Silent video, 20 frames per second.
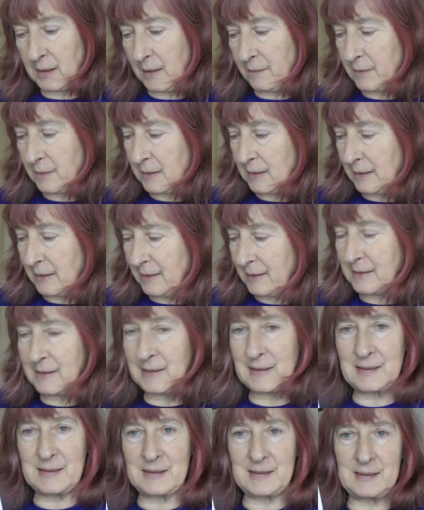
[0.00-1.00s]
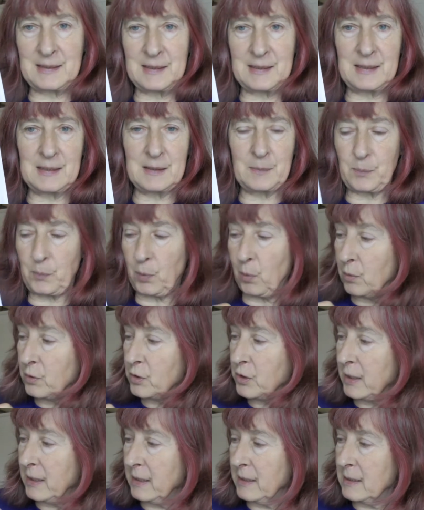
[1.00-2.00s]
evidently this is
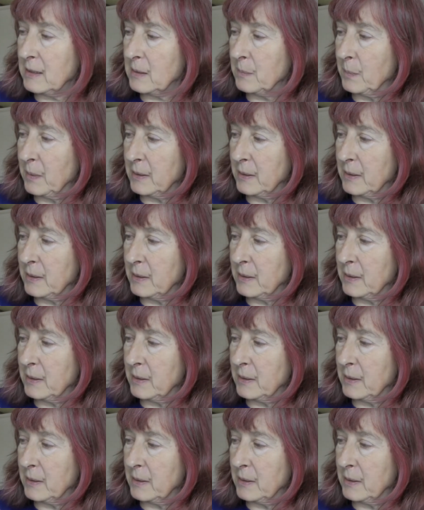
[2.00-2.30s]
Portuguese,